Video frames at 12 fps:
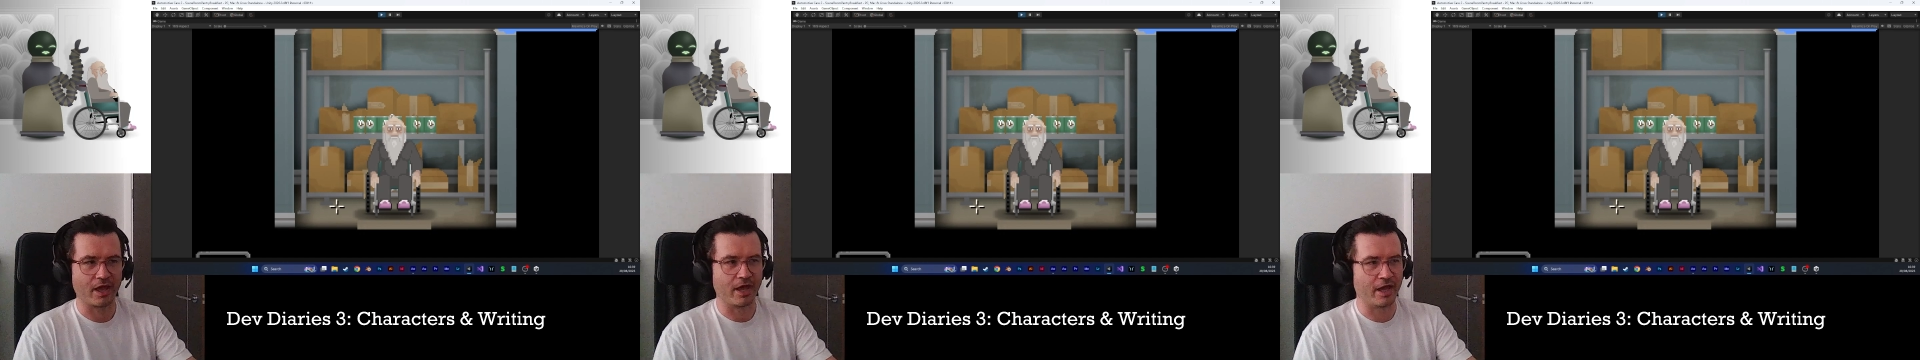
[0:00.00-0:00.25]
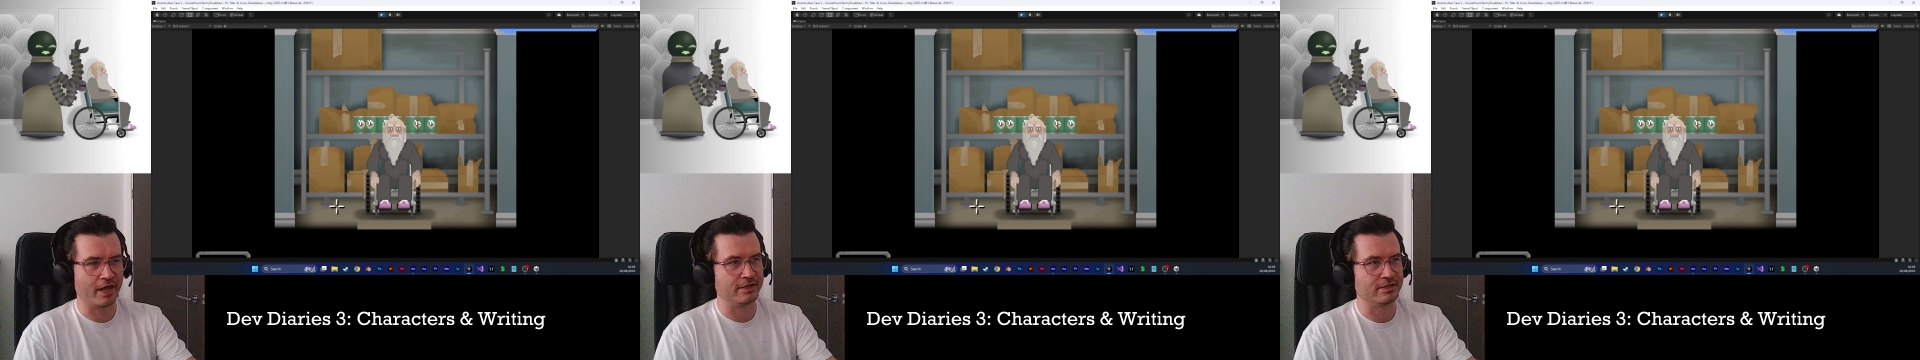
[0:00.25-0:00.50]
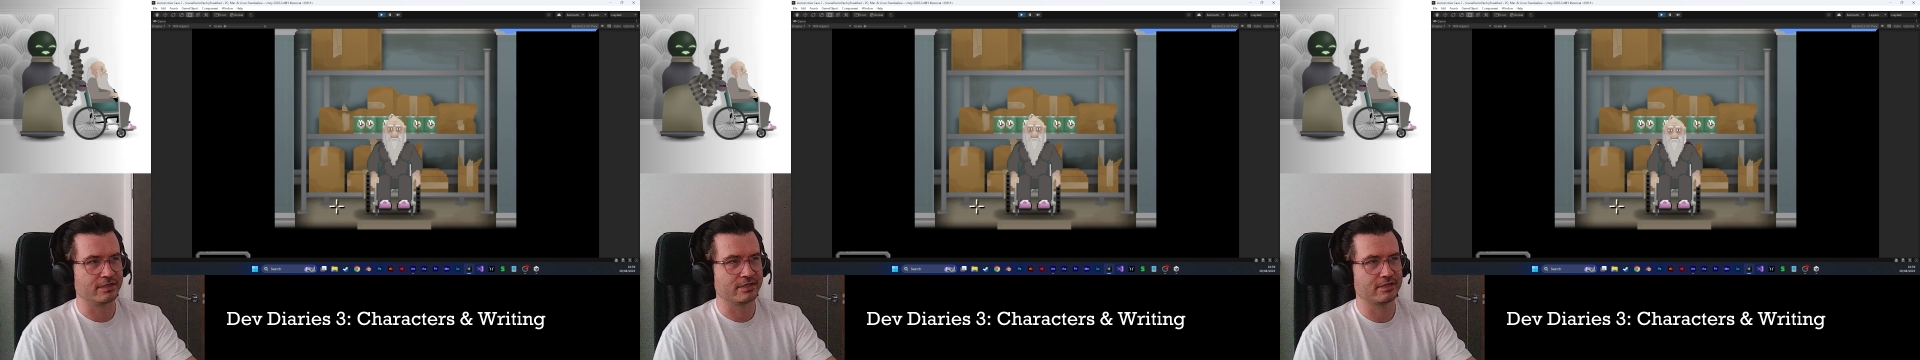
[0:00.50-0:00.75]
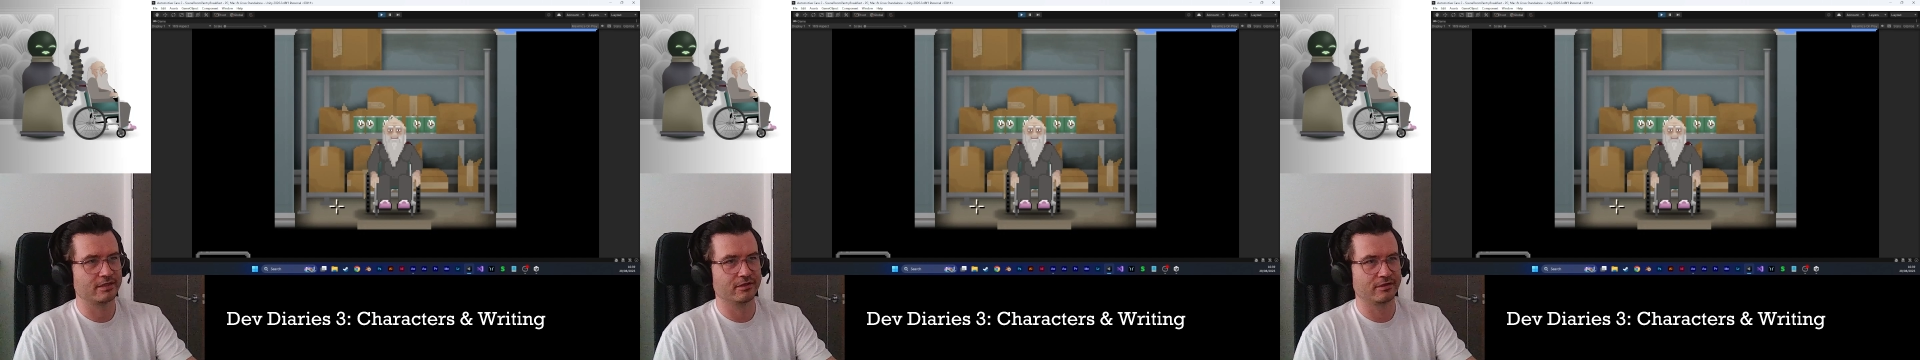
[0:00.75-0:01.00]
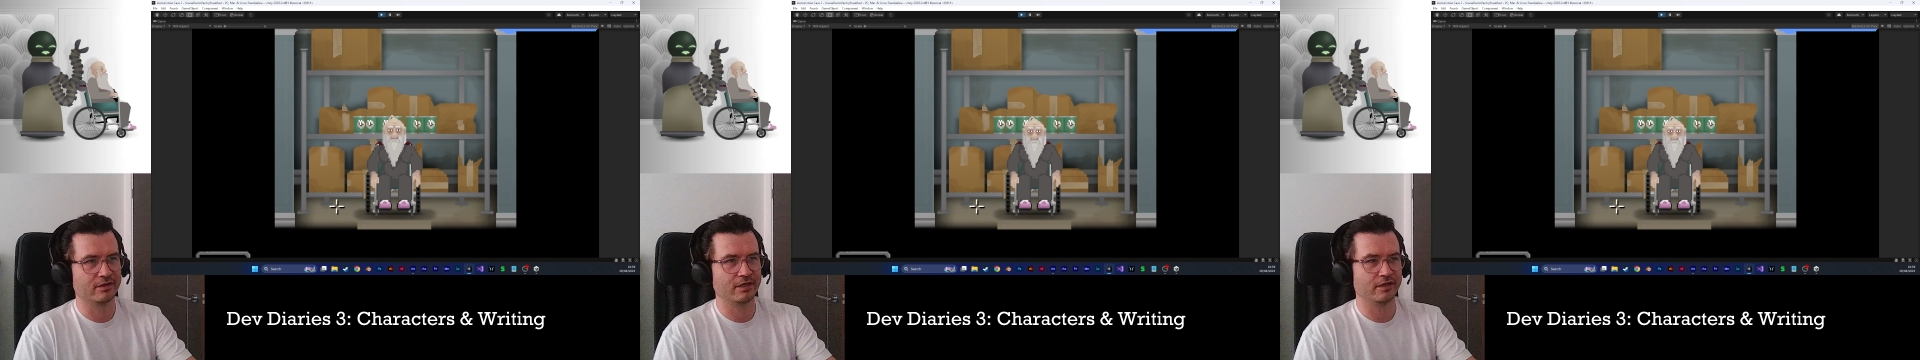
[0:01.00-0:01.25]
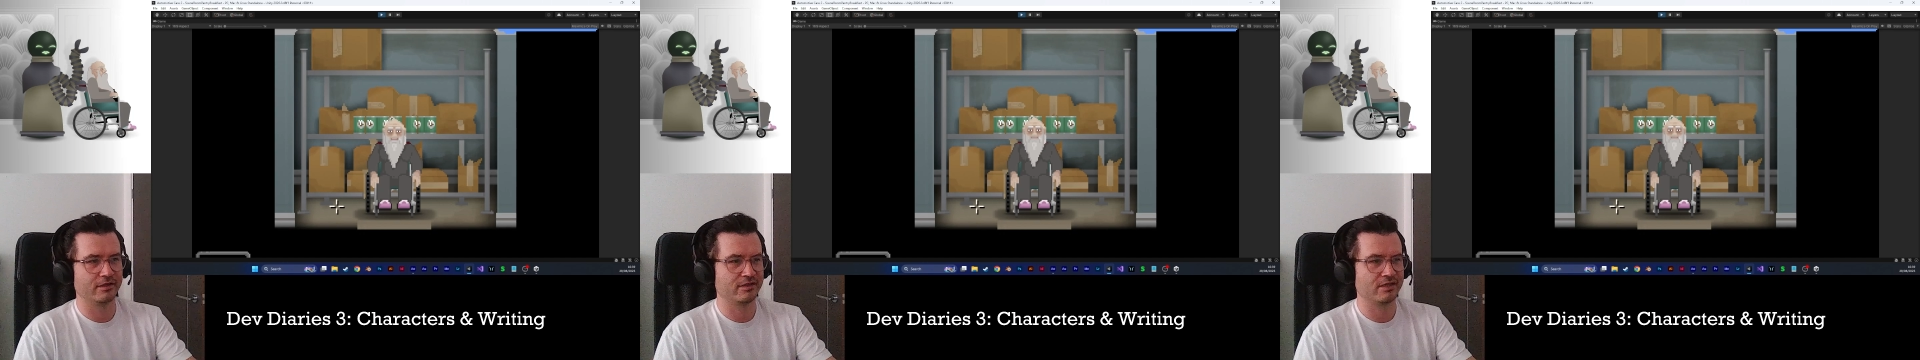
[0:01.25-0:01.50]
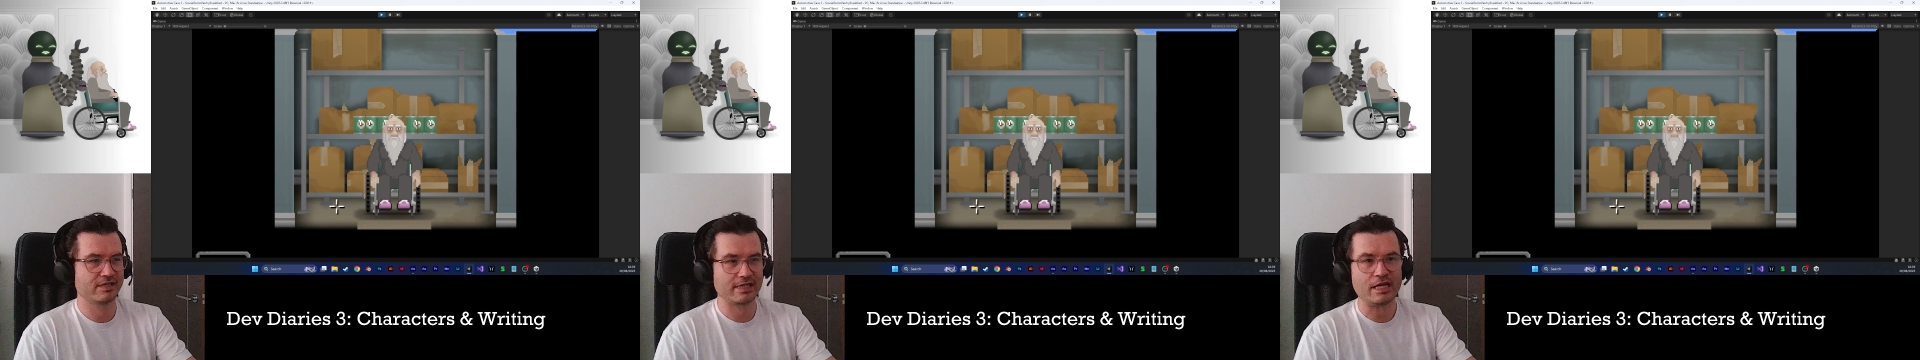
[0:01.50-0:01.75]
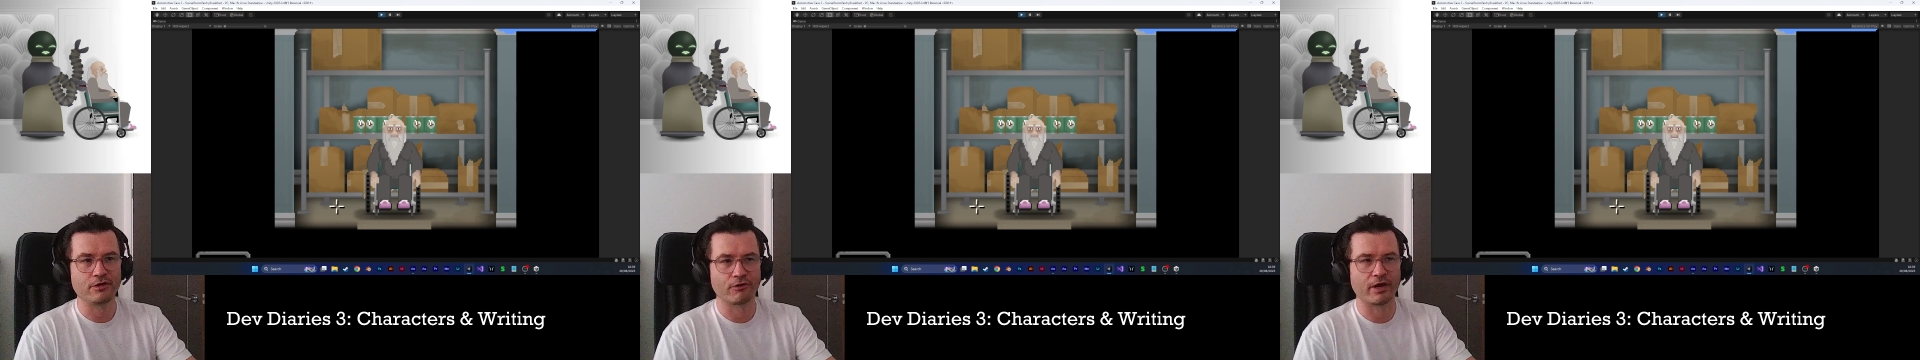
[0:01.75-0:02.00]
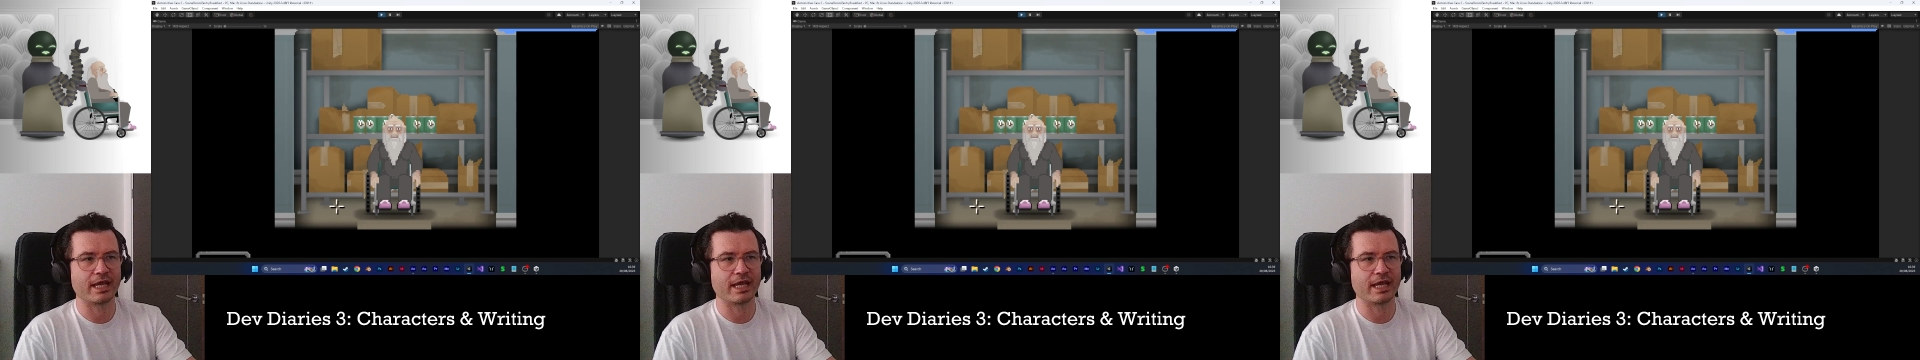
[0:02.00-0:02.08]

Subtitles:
And the secret